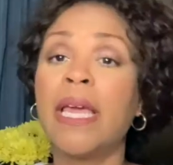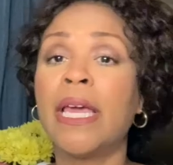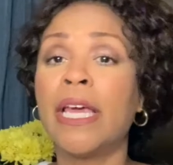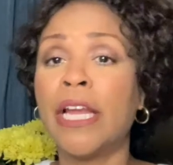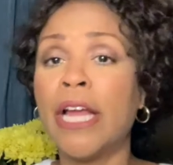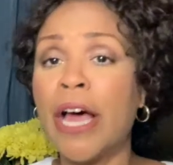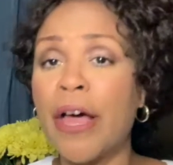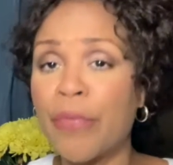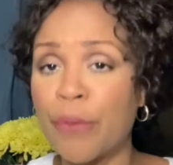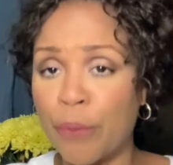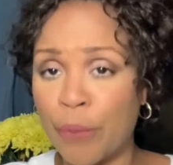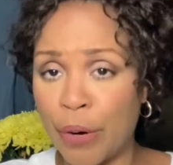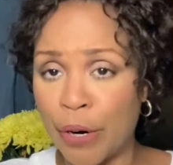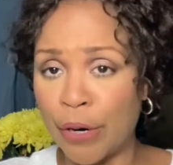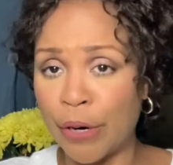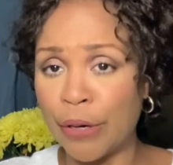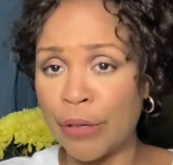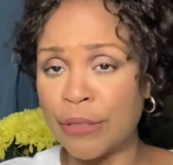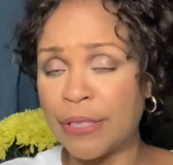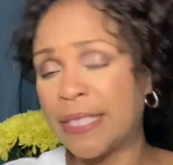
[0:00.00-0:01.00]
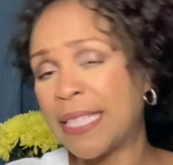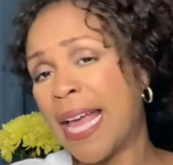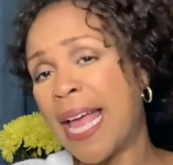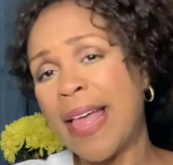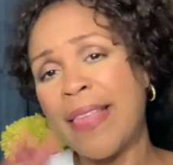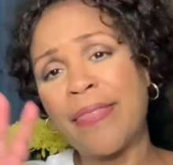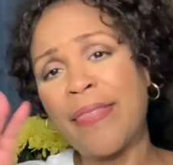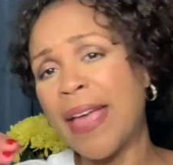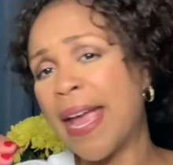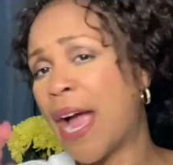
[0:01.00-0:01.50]
In other words,
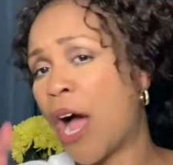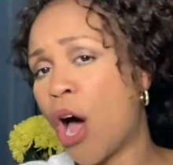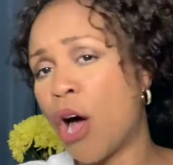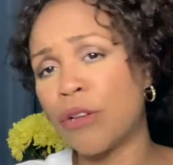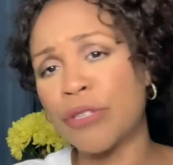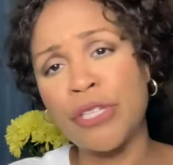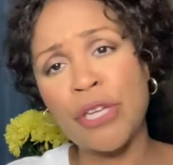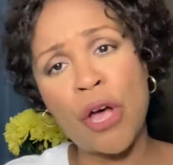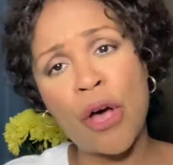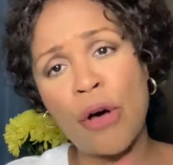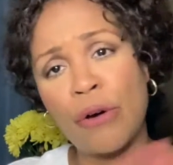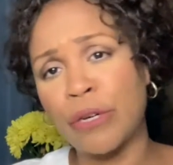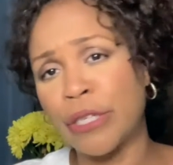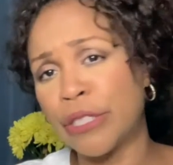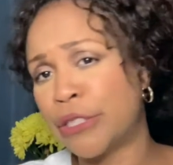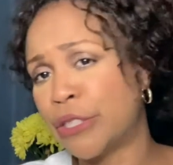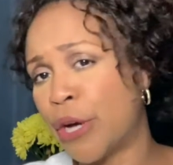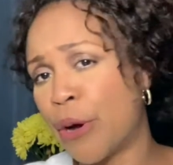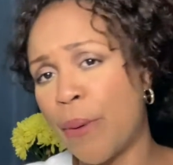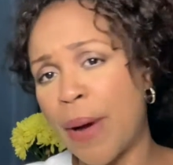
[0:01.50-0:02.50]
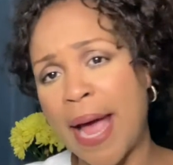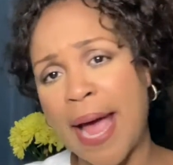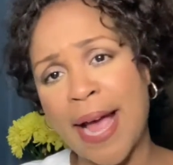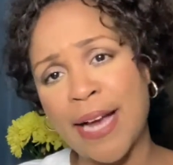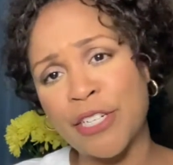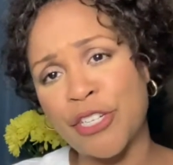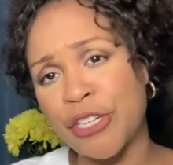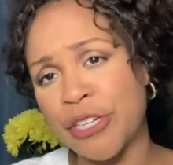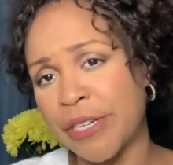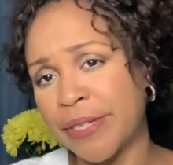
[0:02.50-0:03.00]
they all talk, no
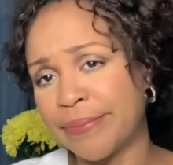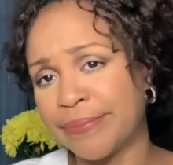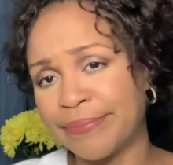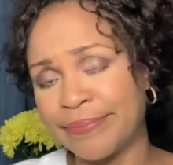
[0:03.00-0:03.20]
action.